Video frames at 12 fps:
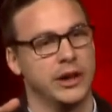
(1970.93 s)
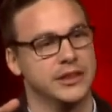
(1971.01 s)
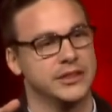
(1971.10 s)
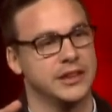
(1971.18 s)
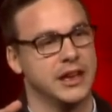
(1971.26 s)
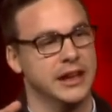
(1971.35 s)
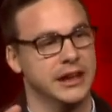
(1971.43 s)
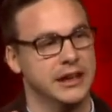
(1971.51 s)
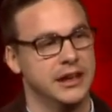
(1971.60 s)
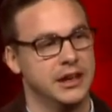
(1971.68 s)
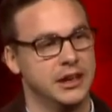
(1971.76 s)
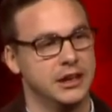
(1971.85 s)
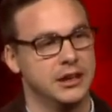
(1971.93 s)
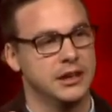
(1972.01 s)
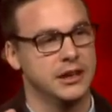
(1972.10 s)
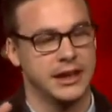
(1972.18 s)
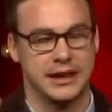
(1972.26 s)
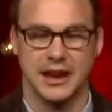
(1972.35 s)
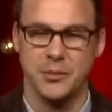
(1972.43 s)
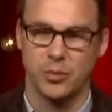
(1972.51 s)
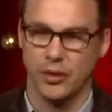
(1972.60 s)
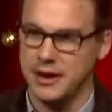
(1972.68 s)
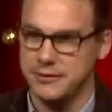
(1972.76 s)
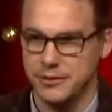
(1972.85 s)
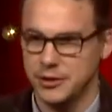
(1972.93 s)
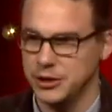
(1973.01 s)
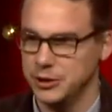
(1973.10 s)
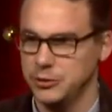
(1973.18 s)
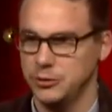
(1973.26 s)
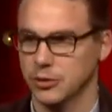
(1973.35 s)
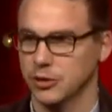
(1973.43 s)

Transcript: and say, "Hey, can I pray for you?